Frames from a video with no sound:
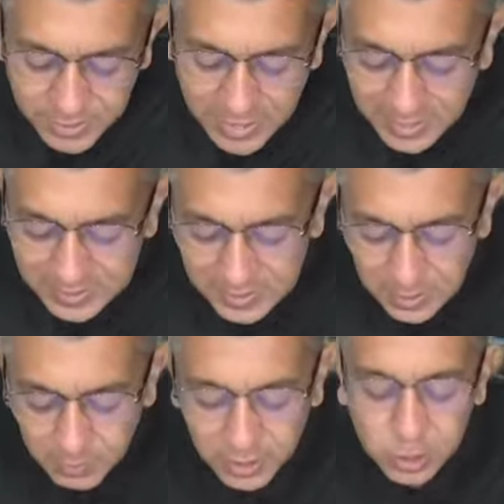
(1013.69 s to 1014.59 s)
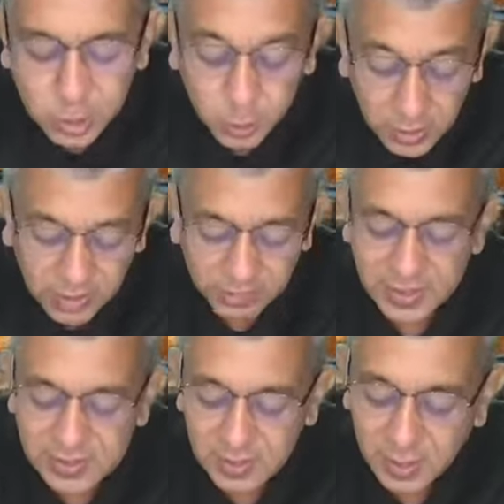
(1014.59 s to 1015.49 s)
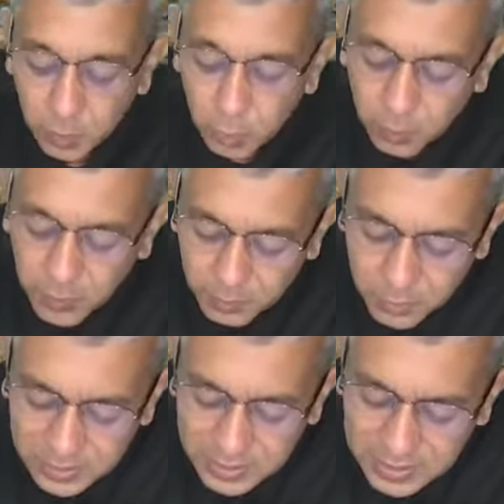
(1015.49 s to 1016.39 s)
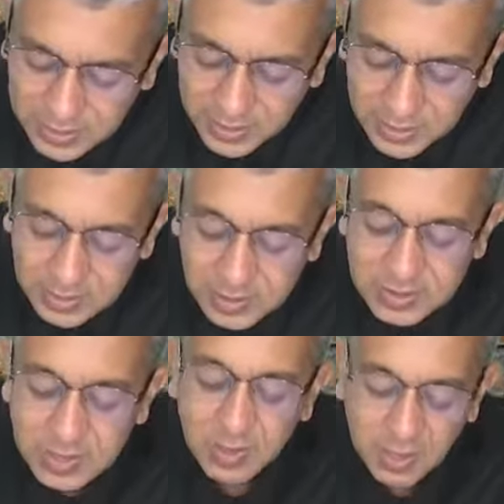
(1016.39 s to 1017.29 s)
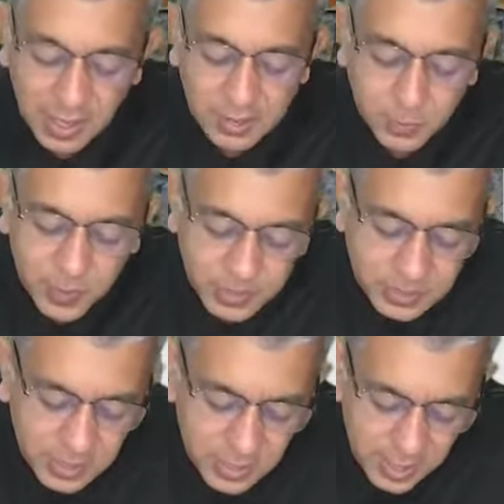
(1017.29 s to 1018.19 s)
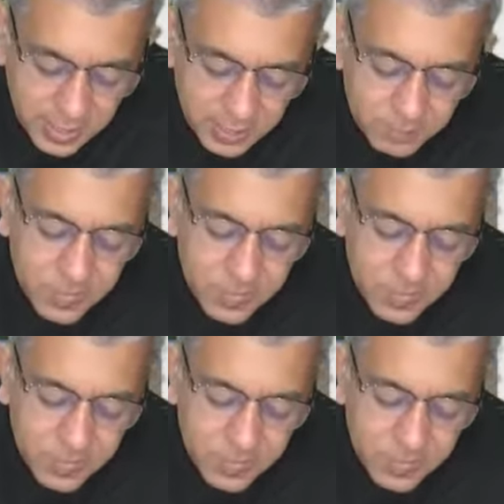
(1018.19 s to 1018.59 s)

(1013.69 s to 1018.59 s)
Galaxy Limited should devise a recruitment process that results in transparency in hiring